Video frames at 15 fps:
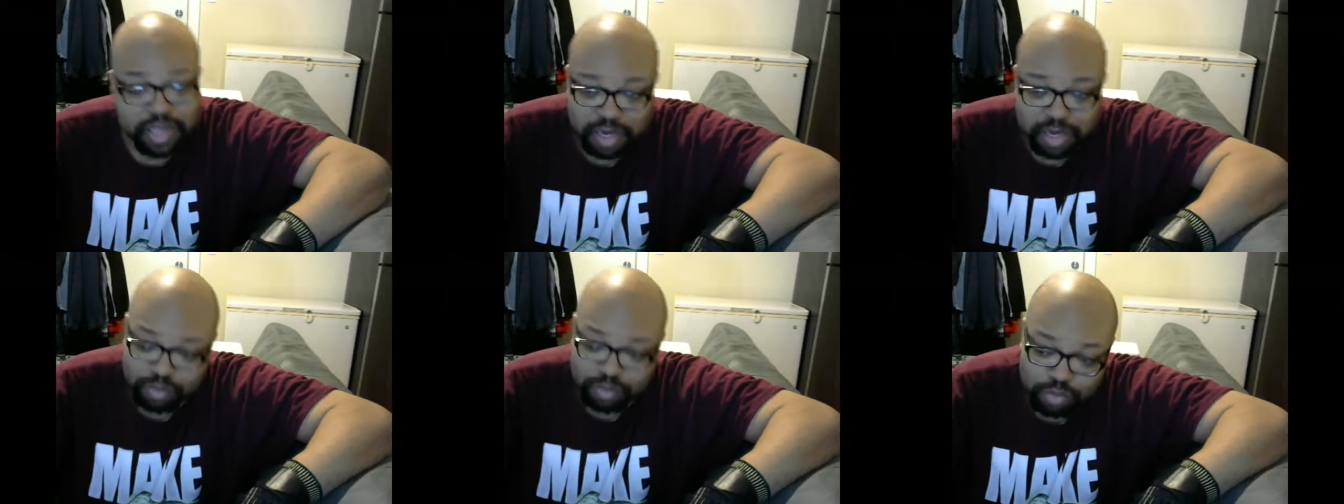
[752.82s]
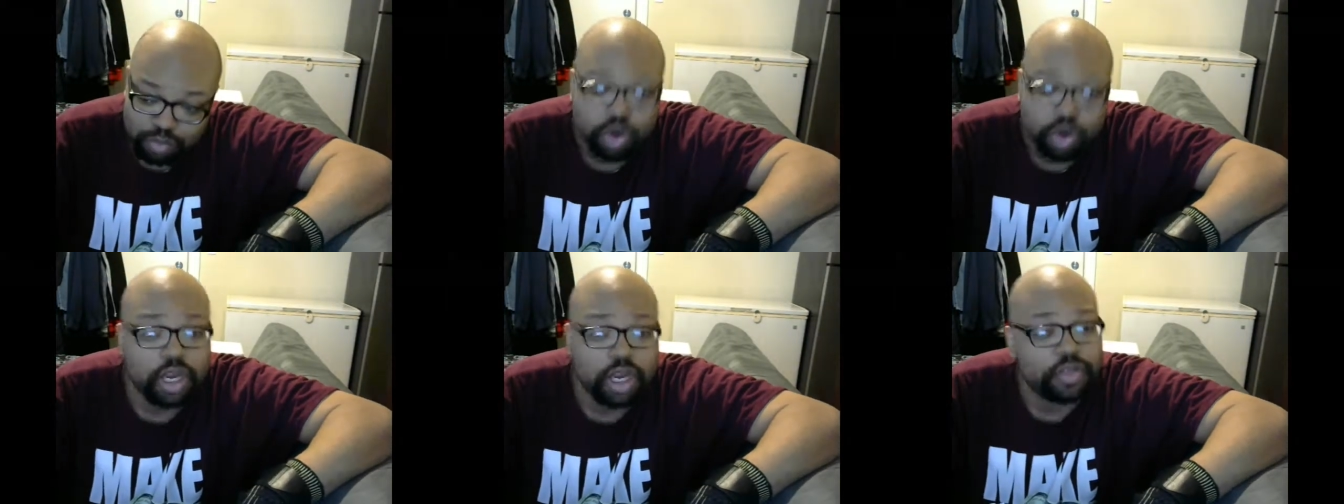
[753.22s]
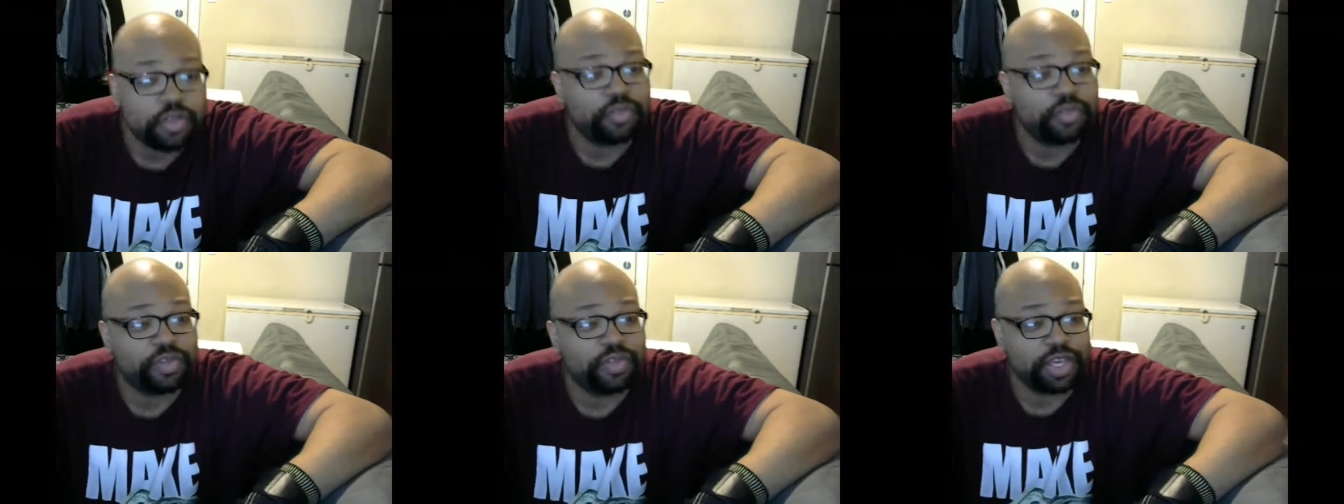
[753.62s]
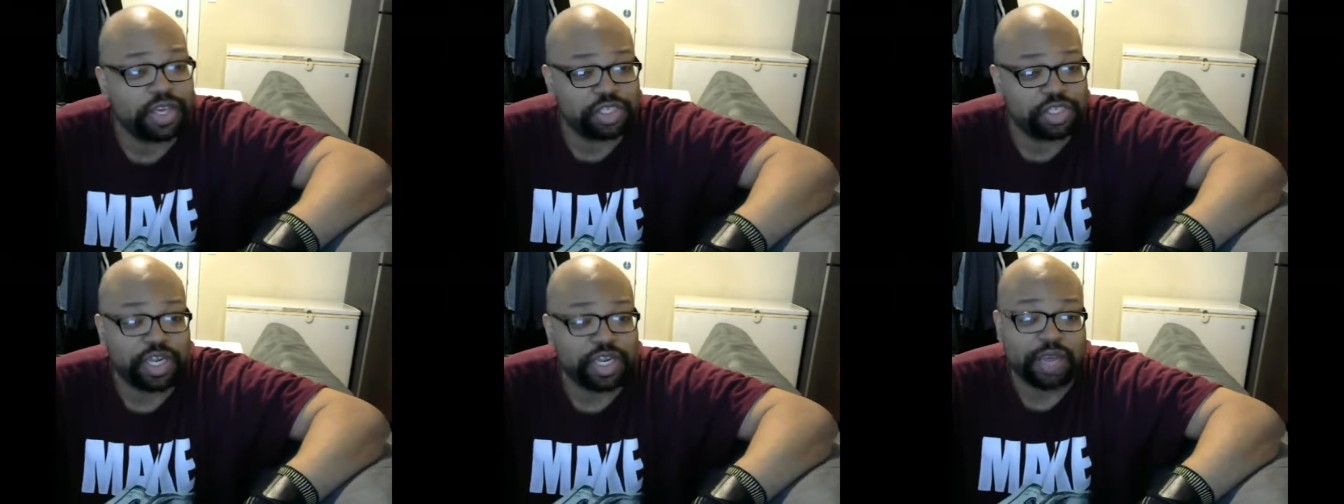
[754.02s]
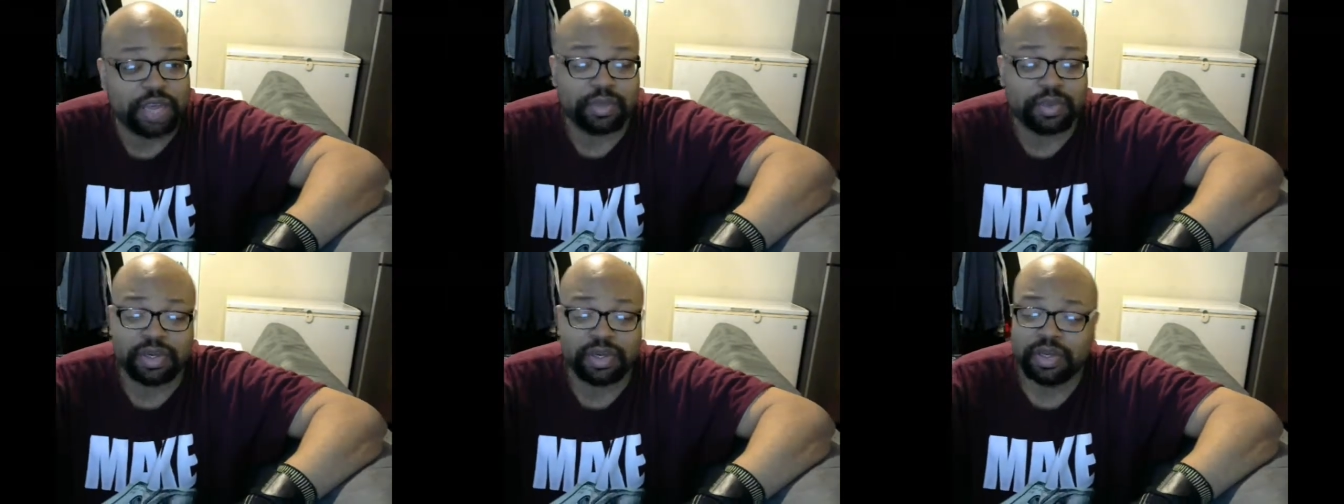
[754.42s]
and more other things should
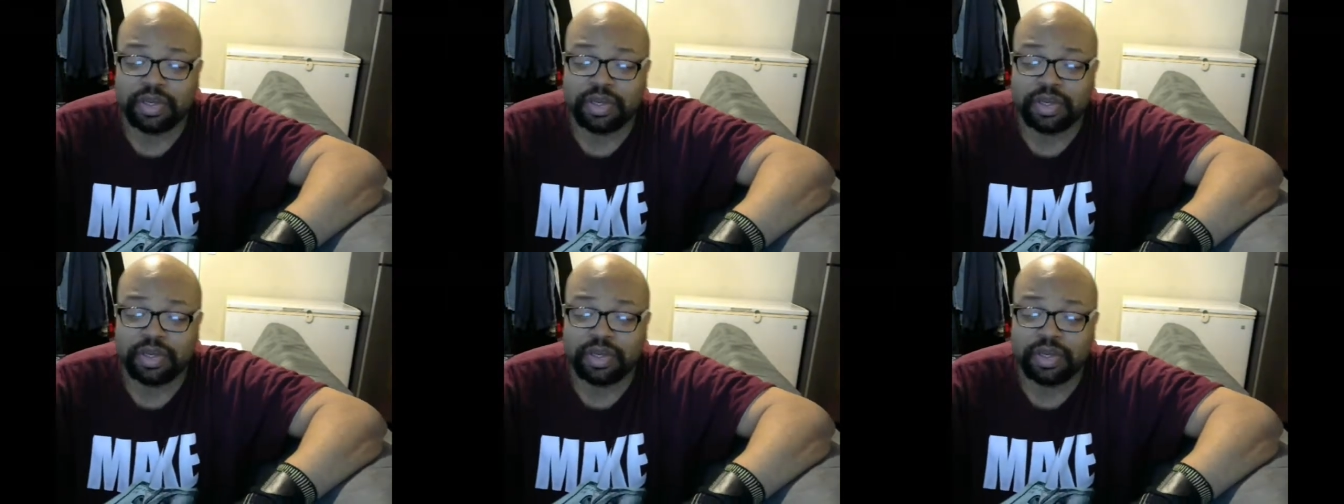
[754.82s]
happen.